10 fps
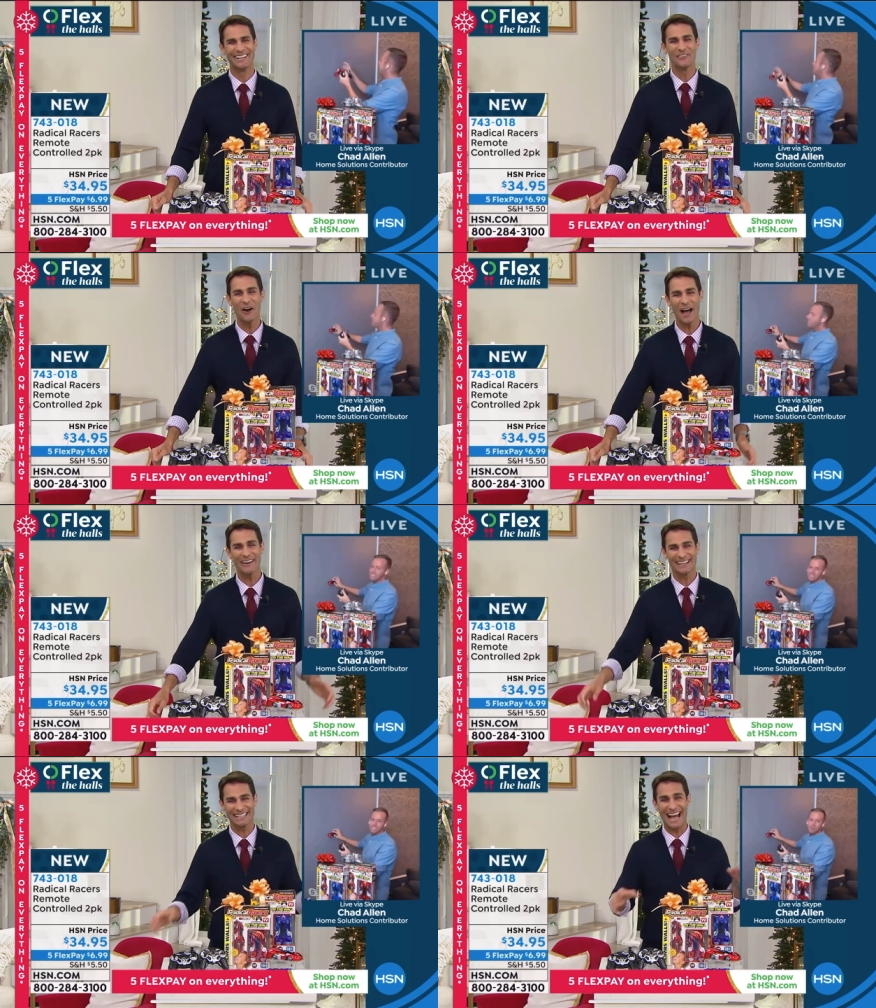you know
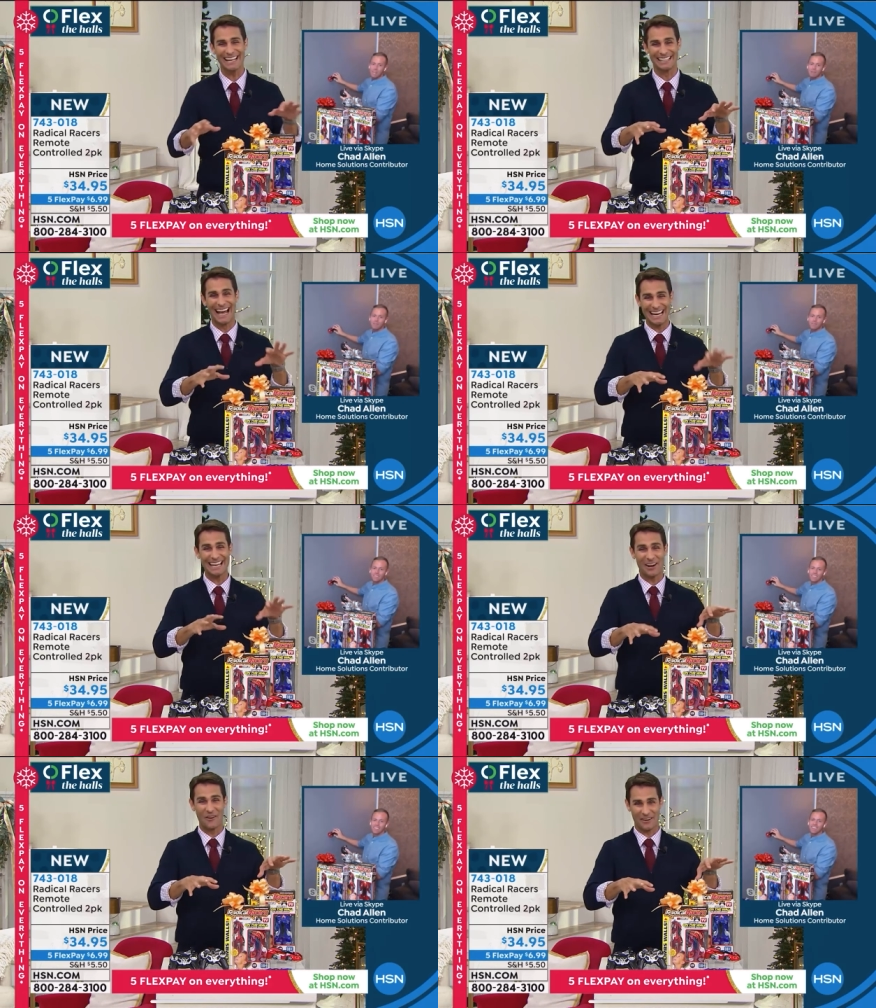how excited I
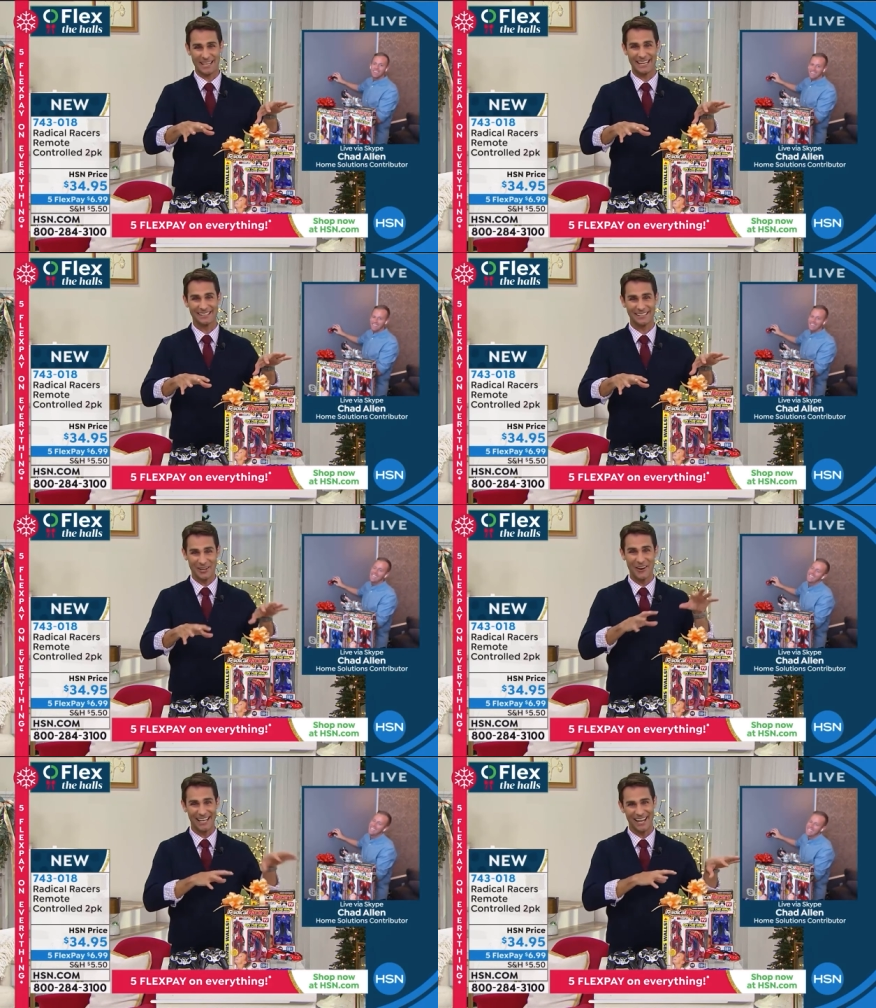get over these. You
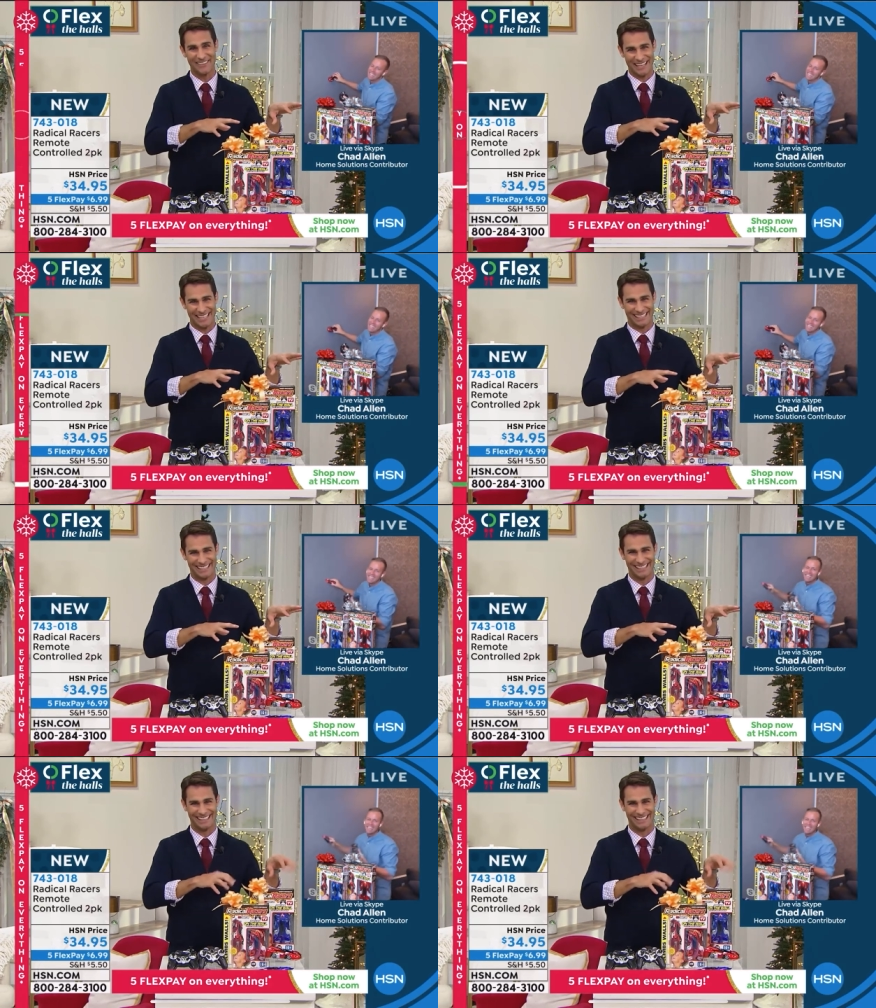know I love these.